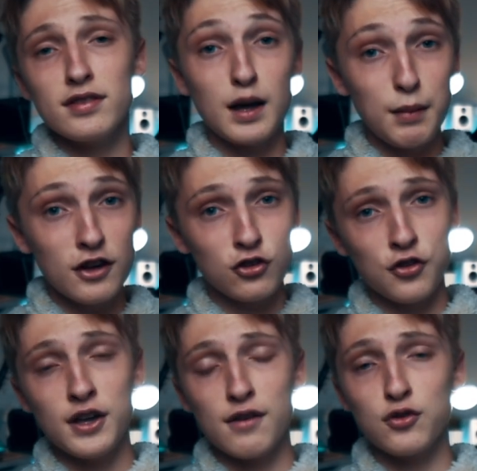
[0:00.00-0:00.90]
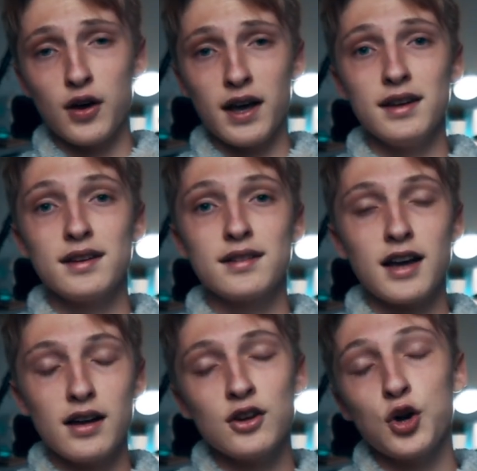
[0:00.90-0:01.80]
Now make sure that you haven't got any
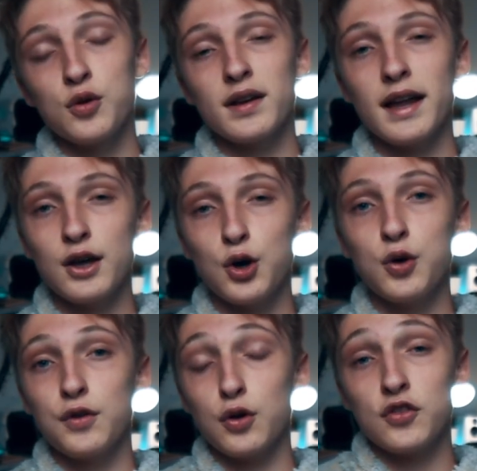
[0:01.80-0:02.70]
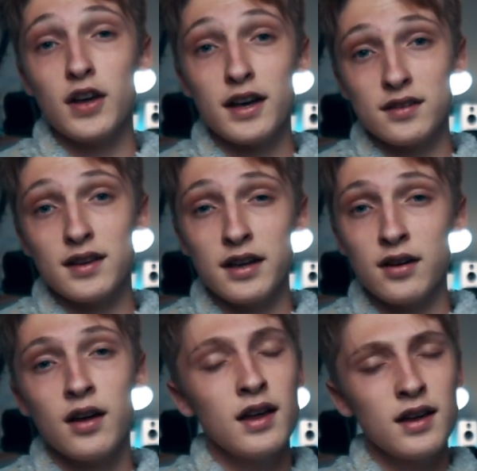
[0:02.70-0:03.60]
color overlay over your text
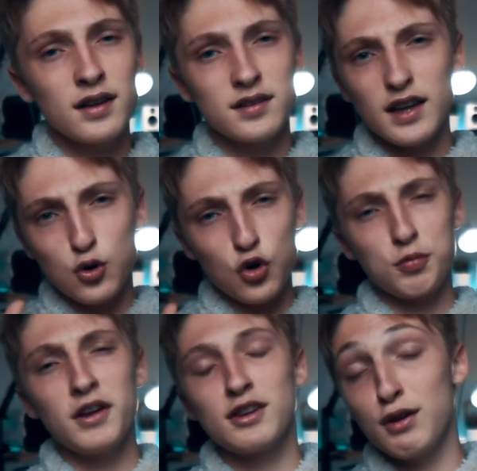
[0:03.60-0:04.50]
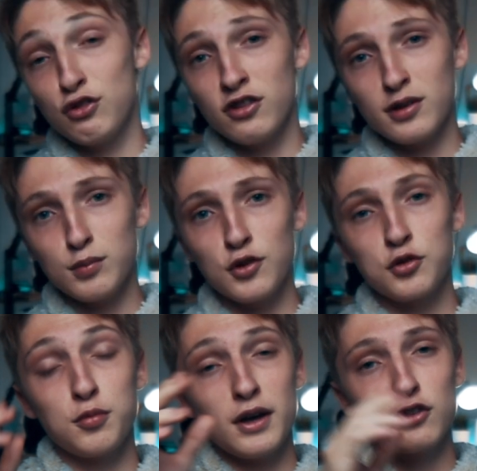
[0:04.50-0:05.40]
layer, because that caused me some issues sometimes.
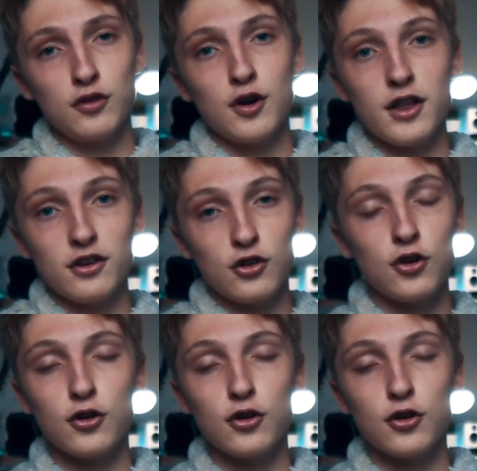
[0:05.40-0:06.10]
Just make sure you've got that turned